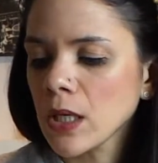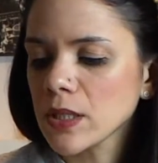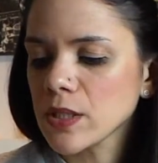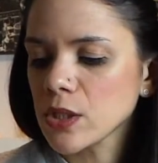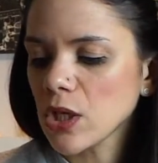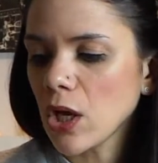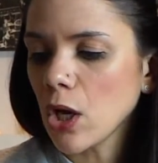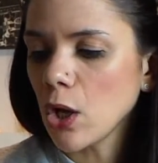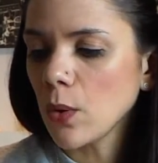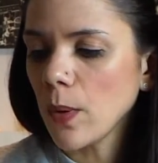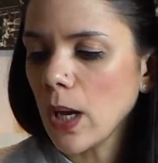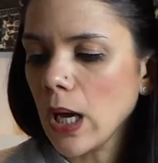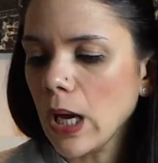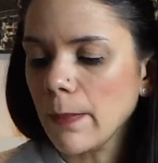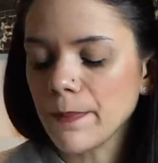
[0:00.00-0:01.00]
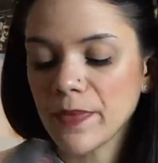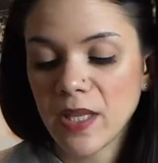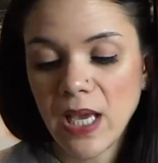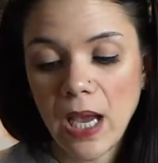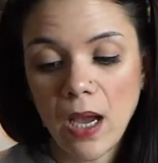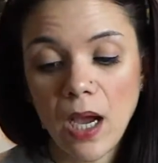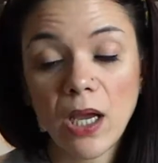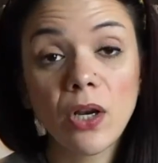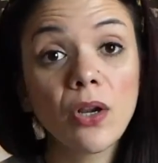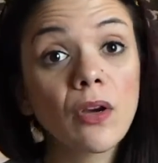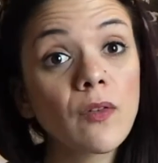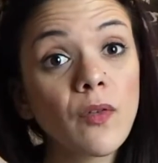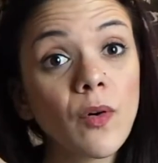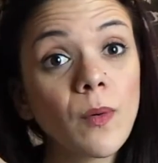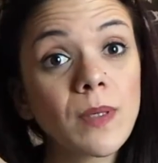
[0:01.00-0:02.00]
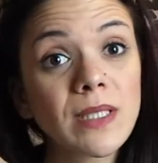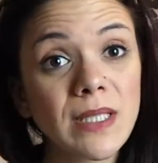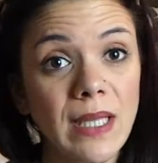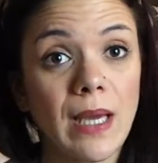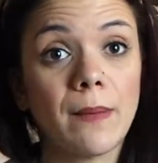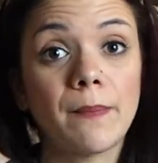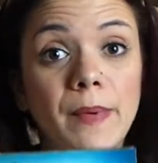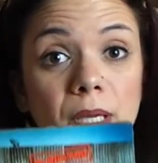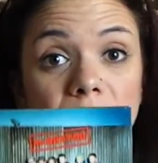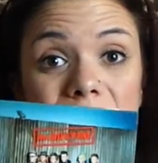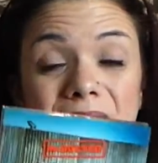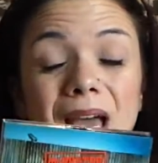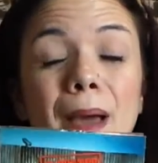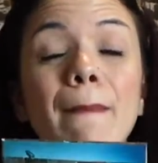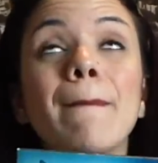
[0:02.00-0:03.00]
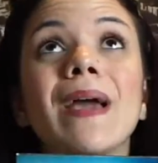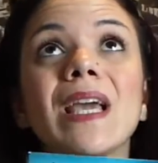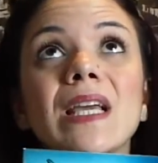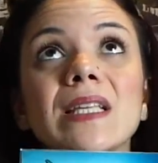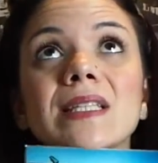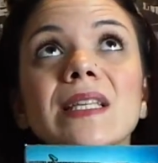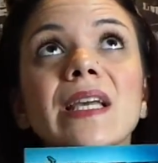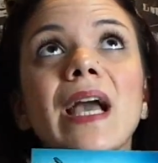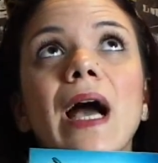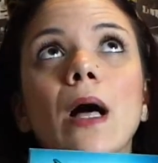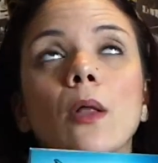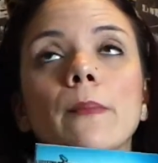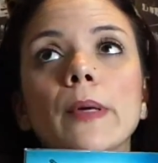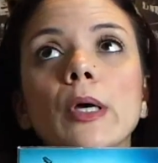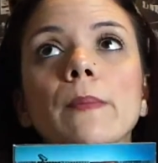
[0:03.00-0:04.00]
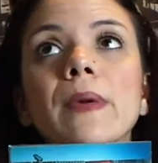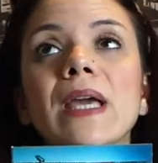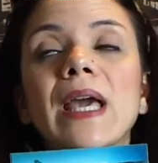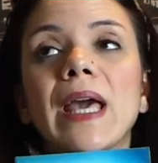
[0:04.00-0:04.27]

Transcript: So yeah, I look forward to that. But amazing album.